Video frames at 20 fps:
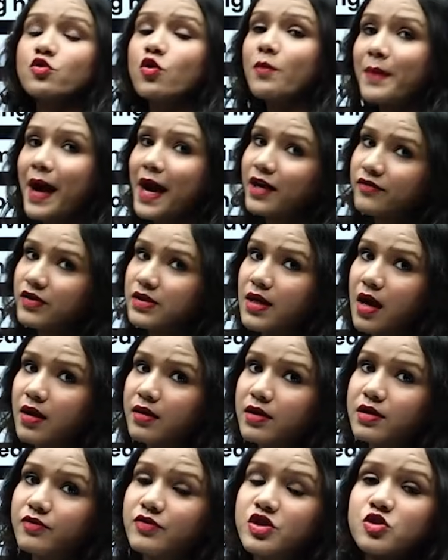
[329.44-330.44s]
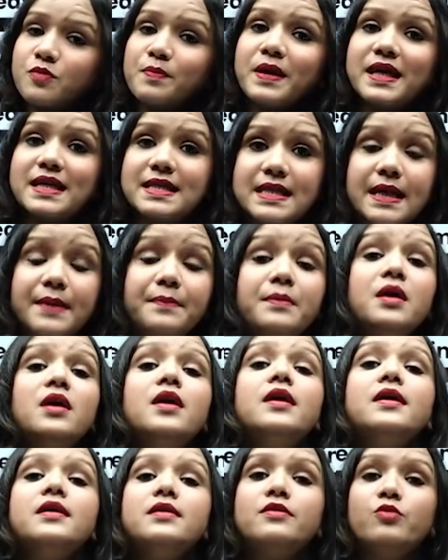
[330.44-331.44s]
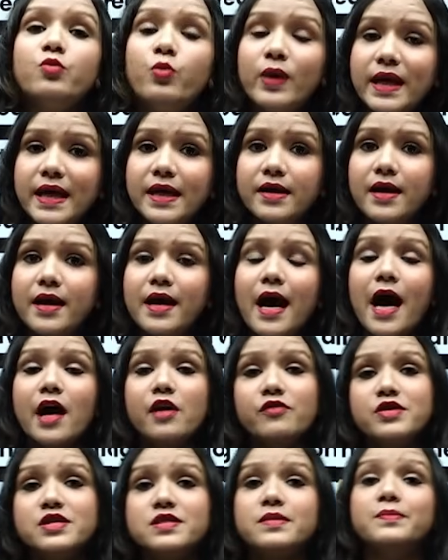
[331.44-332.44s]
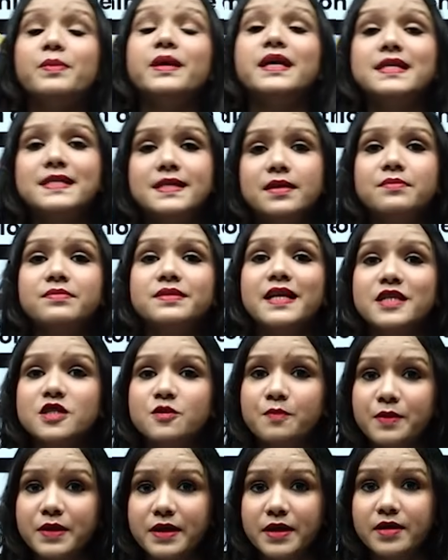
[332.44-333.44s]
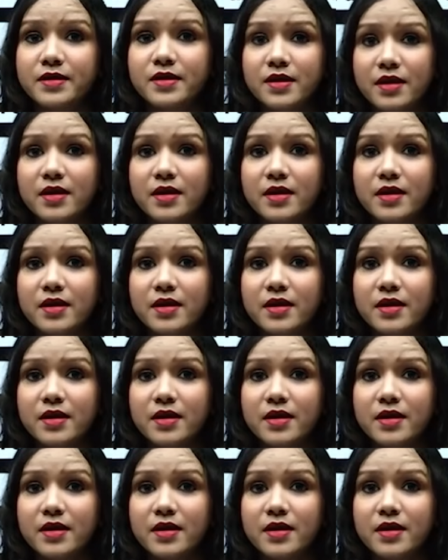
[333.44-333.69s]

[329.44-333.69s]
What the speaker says: mad with hunger, which makes him weak and which makes him desperate,